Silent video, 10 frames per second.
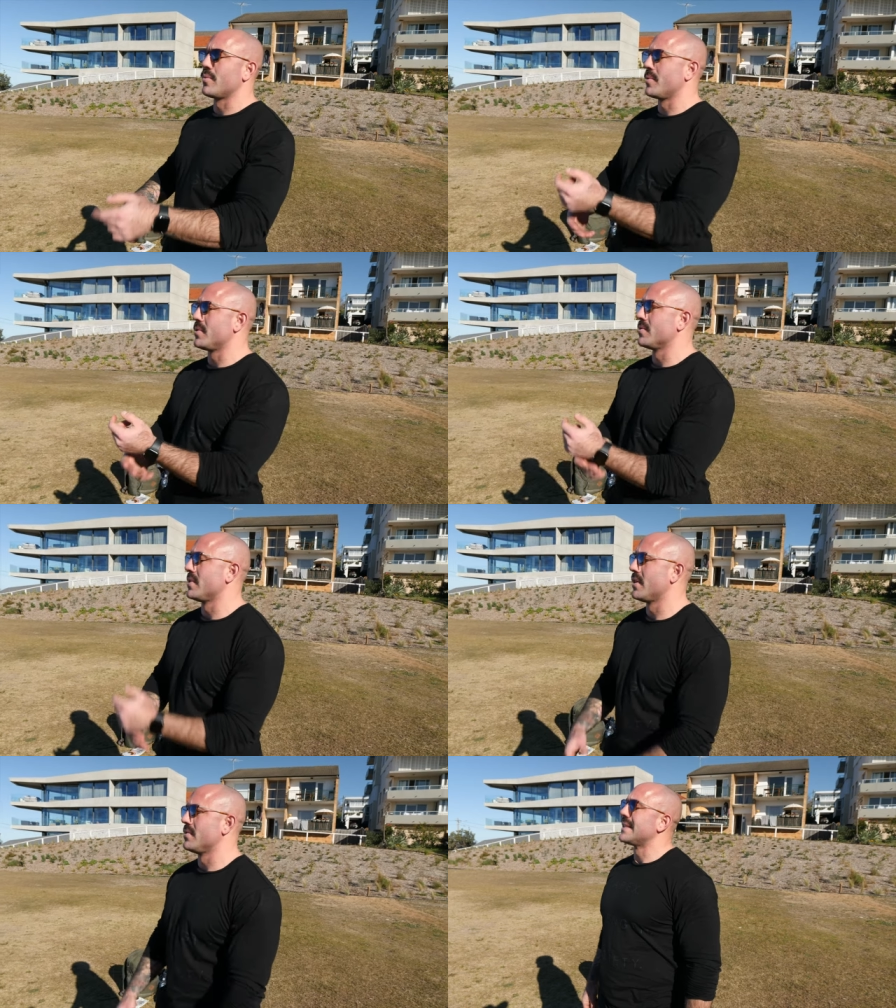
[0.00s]
when we were doing
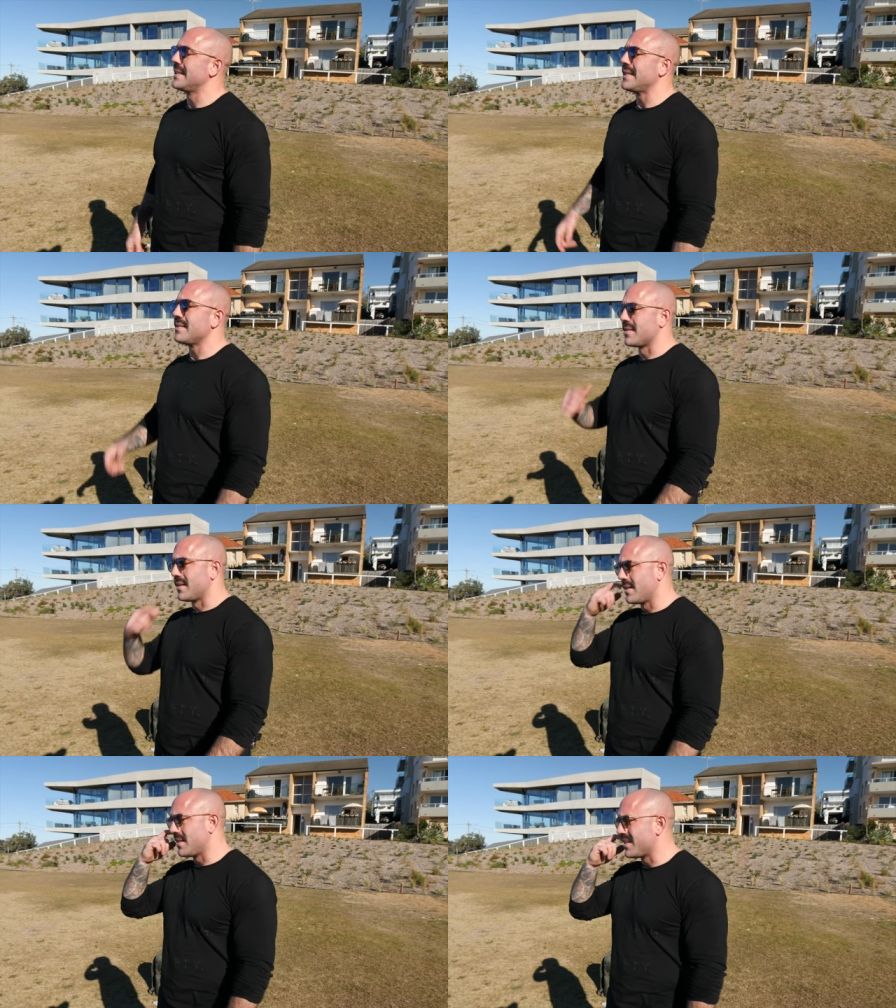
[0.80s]
those cleans,
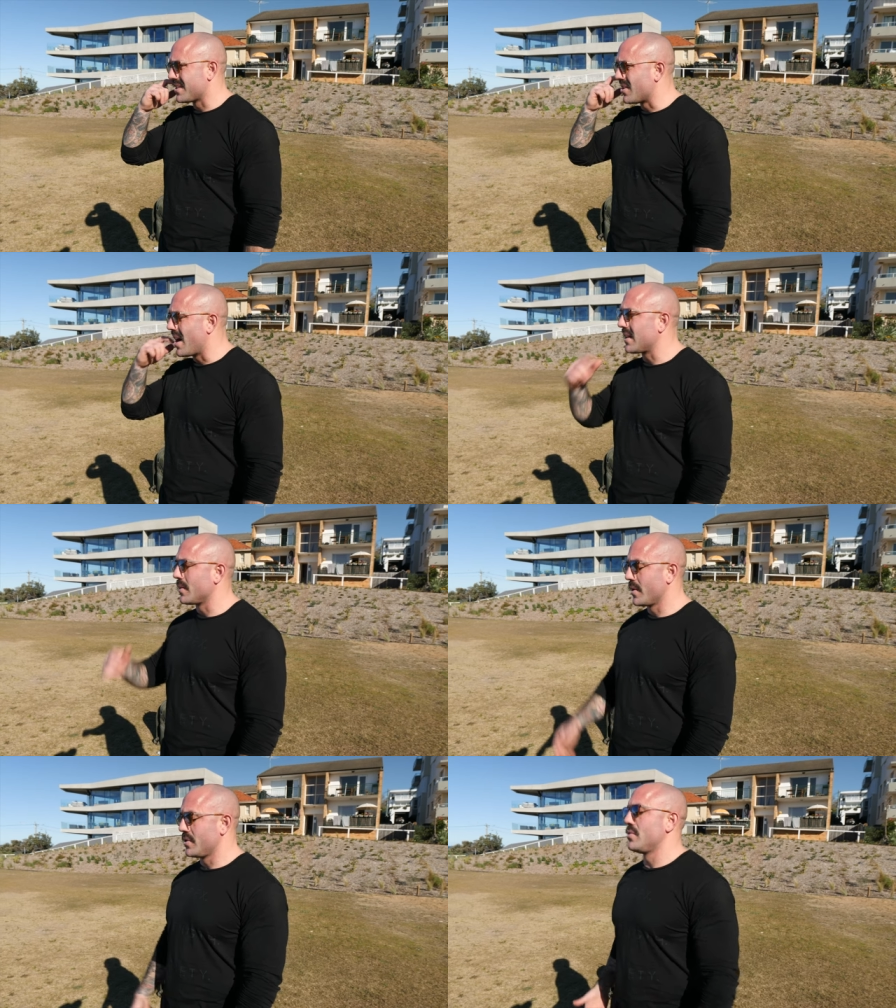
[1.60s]
the, the cycling
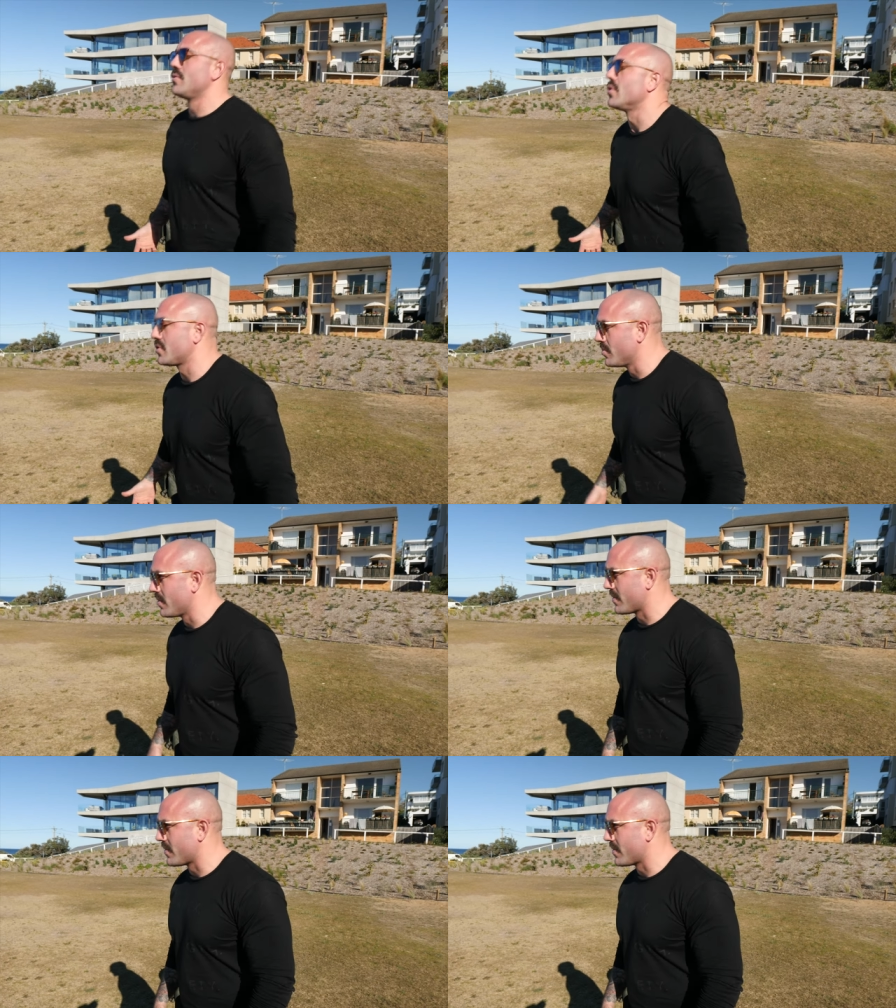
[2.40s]
would not to move